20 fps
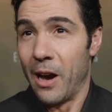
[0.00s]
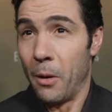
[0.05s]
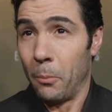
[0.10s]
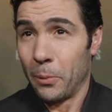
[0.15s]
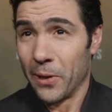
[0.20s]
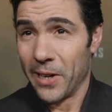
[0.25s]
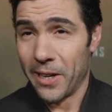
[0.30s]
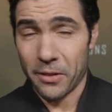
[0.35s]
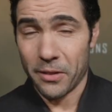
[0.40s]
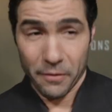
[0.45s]
I'm
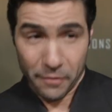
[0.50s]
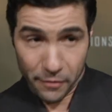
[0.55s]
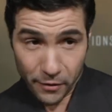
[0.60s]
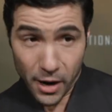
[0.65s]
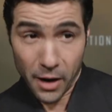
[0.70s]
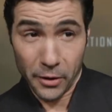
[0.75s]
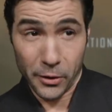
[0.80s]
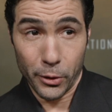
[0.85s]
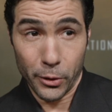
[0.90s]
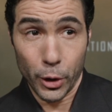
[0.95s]
playing the
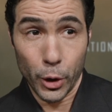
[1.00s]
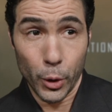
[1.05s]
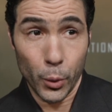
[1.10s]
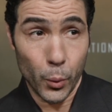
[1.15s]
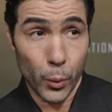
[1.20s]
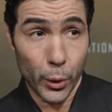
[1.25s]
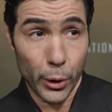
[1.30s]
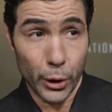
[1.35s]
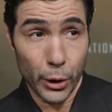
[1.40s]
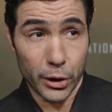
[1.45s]
father who
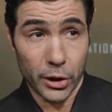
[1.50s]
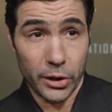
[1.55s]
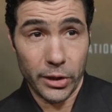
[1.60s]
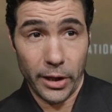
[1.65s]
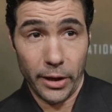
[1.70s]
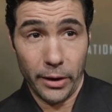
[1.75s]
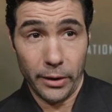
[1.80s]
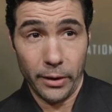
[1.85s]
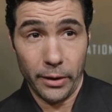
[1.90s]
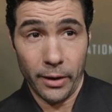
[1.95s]
works
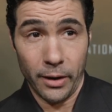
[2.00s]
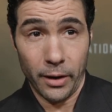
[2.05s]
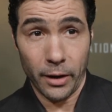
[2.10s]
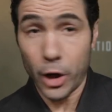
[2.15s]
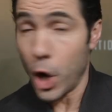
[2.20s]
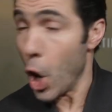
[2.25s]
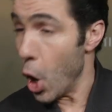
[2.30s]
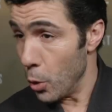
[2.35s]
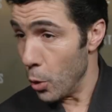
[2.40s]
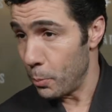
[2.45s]
at uh,
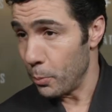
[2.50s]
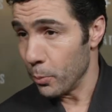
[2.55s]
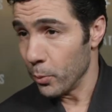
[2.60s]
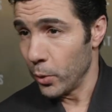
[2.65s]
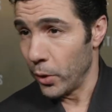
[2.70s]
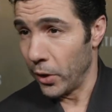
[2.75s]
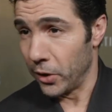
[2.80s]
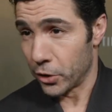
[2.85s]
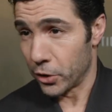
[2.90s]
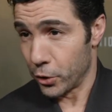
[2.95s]
COPE
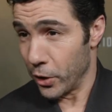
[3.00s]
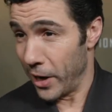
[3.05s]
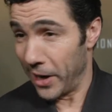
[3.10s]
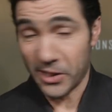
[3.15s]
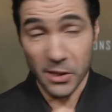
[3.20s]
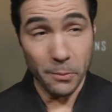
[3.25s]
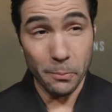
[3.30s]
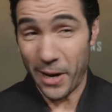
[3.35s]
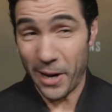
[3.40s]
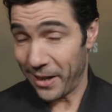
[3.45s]
and
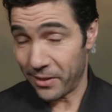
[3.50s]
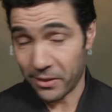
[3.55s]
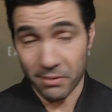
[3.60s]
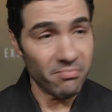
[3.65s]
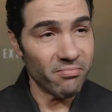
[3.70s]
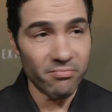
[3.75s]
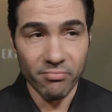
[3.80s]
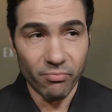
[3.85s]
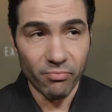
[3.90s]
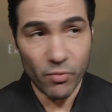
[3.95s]
trying to make
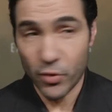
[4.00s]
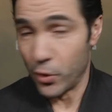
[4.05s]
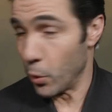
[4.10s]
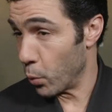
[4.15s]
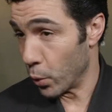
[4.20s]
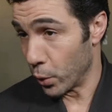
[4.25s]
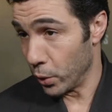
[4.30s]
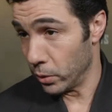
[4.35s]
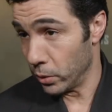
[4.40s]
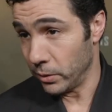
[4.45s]
the
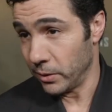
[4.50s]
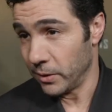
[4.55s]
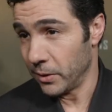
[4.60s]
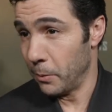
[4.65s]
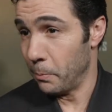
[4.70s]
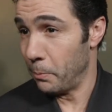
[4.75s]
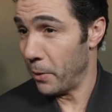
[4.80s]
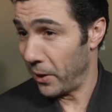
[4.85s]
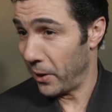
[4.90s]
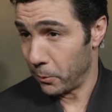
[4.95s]
world
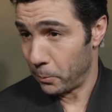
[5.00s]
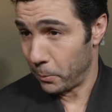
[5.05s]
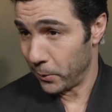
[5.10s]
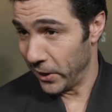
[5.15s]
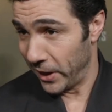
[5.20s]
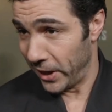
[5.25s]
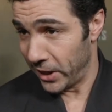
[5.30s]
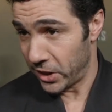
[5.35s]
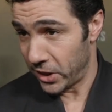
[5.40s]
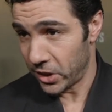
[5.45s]
a better
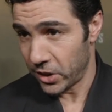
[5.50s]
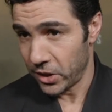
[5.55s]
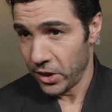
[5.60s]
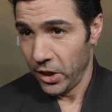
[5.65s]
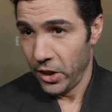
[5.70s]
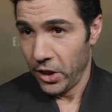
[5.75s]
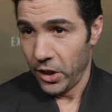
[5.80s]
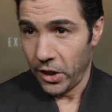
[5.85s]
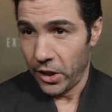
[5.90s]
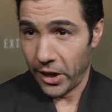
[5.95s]
place.
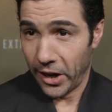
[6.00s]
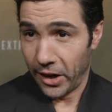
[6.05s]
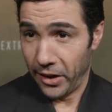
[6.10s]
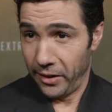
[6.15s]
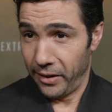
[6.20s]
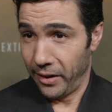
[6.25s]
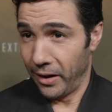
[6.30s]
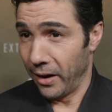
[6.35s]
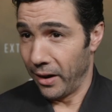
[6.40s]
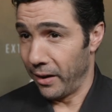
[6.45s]

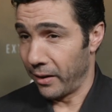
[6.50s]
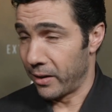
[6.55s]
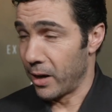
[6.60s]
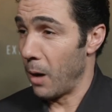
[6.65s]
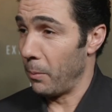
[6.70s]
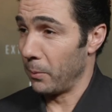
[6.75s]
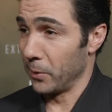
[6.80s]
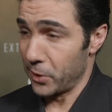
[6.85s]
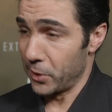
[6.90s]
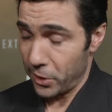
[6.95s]
And uh, a
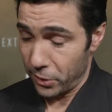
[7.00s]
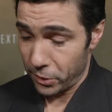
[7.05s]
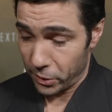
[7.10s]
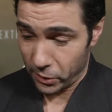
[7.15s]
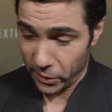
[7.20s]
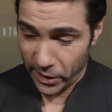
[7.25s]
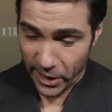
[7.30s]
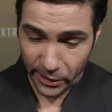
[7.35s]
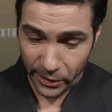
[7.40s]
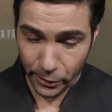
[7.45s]
couple of
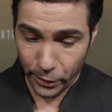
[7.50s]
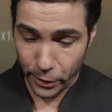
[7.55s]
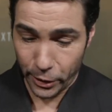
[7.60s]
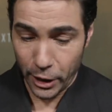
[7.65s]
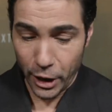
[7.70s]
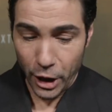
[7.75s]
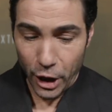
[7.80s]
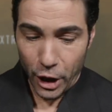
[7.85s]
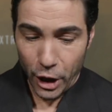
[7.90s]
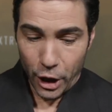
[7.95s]
years
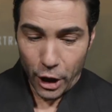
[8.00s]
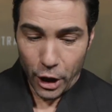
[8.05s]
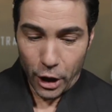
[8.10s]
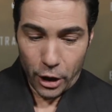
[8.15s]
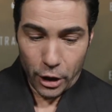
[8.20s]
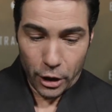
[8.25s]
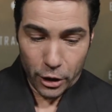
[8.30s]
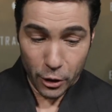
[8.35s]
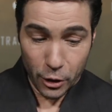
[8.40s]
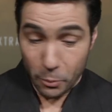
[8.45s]
later,
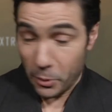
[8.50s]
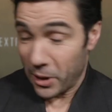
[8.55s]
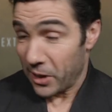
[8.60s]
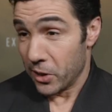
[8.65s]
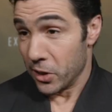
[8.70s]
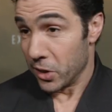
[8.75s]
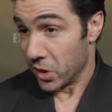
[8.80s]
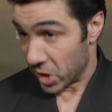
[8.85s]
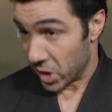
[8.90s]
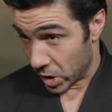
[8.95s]
you meet
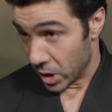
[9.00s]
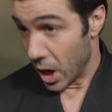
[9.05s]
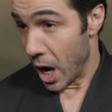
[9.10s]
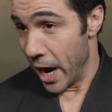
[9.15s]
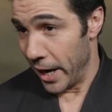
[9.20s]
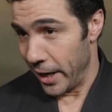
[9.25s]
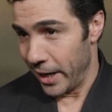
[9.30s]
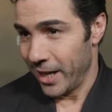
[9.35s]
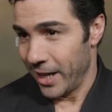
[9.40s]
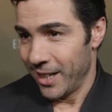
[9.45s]
his
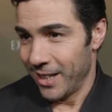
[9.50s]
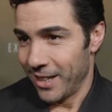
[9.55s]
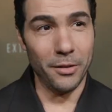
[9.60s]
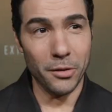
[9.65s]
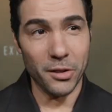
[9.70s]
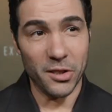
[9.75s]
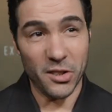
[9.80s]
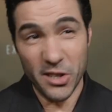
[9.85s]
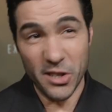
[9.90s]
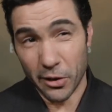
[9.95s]
son
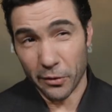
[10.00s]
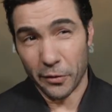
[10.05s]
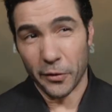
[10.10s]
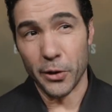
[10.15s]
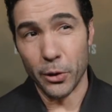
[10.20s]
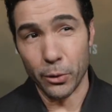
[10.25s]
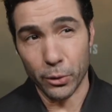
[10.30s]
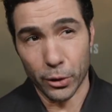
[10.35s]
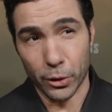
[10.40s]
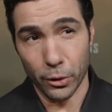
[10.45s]
in this near
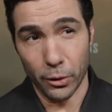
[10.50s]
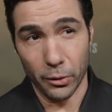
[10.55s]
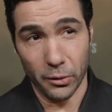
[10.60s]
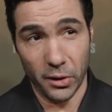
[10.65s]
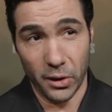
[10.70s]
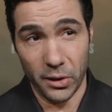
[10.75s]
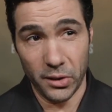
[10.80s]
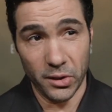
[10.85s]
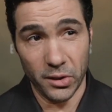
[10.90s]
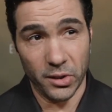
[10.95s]
future
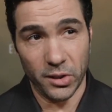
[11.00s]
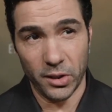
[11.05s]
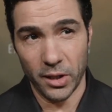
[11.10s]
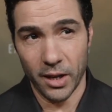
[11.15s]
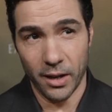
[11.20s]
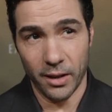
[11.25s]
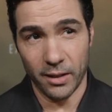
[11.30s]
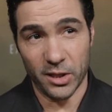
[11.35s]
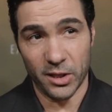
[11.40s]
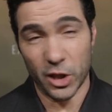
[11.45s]
that is
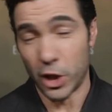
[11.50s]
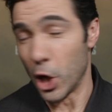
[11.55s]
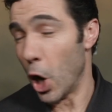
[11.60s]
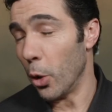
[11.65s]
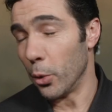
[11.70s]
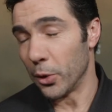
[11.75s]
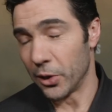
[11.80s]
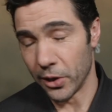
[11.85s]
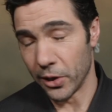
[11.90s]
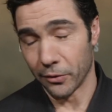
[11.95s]
uh,
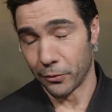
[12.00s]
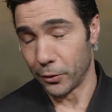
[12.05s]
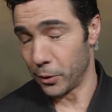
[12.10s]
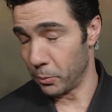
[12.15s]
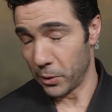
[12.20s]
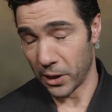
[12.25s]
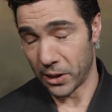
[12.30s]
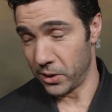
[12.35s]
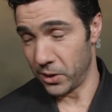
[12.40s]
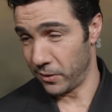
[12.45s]
so
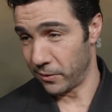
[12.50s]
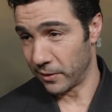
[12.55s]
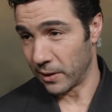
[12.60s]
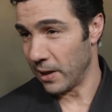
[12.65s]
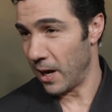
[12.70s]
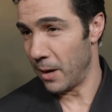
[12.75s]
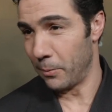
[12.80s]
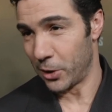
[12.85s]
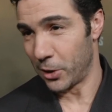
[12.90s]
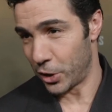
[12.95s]
different because of
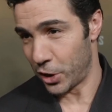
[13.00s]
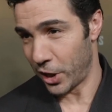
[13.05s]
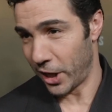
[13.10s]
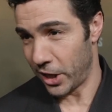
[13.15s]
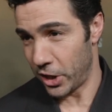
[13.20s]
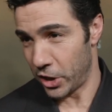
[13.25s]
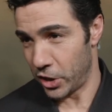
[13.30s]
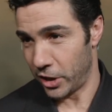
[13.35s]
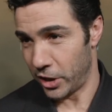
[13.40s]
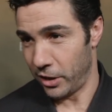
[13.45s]
climate
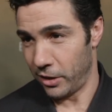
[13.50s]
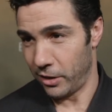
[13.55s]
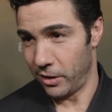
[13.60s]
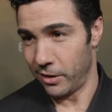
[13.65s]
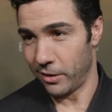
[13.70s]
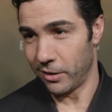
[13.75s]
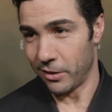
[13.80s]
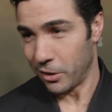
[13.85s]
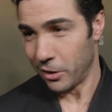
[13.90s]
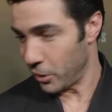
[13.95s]
change. And
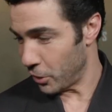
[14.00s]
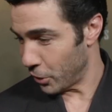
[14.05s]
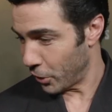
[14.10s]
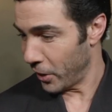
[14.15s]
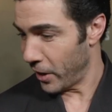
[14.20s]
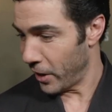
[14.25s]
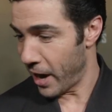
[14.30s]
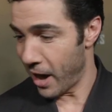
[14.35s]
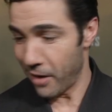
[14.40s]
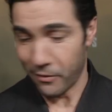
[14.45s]
you, you
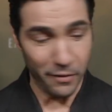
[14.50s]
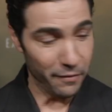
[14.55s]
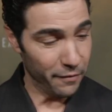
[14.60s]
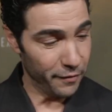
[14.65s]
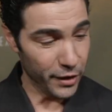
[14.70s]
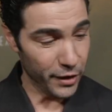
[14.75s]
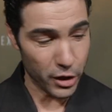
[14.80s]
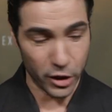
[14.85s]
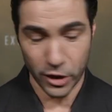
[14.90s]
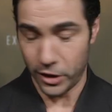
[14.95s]
can have a
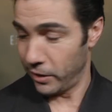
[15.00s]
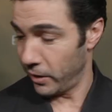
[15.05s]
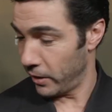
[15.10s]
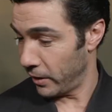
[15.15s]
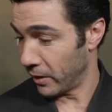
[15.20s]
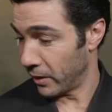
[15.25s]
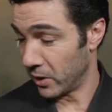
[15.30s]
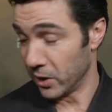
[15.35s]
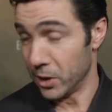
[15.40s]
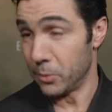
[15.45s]
vision,
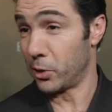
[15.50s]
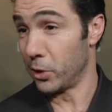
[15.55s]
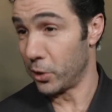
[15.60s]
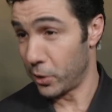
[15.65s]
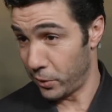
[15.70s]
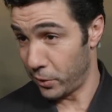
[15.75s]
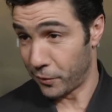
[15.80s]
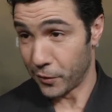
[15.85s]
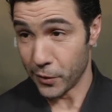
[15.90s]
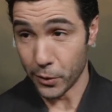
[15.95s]
a glimpse
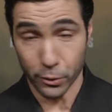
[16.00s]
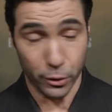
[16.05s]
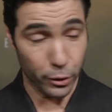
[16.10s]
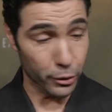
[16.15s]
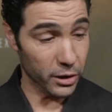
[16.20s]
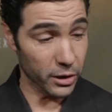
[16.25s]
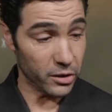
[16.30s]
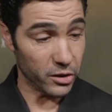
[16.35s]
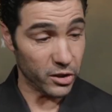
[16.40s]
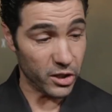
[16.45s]
into the
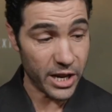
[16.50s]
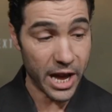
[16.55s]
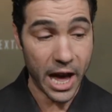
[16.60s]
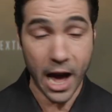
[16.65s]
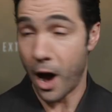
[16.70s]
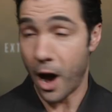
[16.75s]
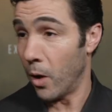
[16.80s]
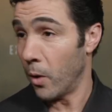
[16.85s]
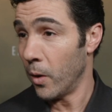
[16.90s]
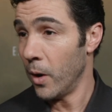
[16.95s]
future and see
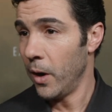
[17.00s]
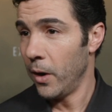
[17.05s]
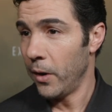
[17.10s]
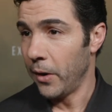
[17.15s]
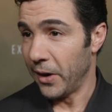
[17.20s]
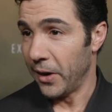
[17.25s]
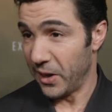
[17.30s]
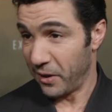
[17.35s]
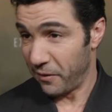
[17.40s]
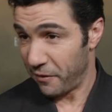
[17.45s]
how
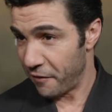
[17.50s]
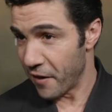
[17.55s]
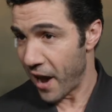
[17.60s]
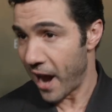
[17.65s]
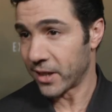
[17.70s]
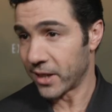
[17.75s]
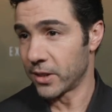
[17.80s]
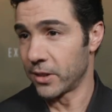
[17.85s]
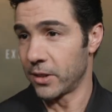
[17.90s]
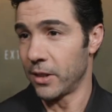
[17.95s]
it
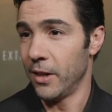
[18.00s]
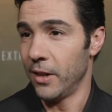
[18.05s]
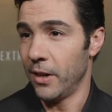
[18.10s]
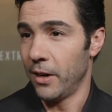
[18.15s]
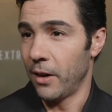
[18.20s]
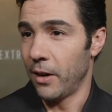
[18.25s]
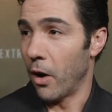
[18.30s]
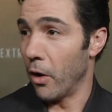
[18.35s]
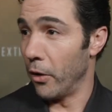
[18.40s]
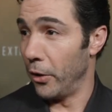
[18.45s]
affects
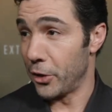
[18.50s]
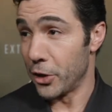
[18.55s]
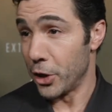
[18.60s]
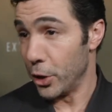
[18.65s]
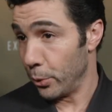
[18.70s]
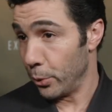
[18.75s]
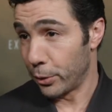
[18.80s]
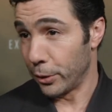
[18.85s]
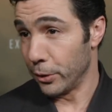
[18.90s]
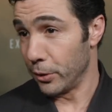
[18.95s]
our
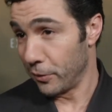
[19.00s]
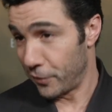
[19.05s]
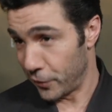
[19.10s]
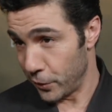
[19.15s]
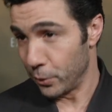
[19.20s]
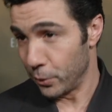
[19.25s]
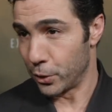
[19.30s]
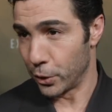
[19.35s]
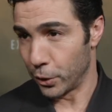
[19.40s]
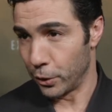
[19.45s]
youth in the
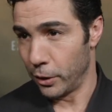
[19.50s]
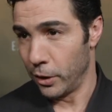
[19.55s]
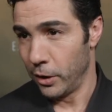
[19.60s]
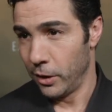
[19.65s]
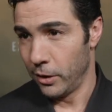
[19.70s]
future.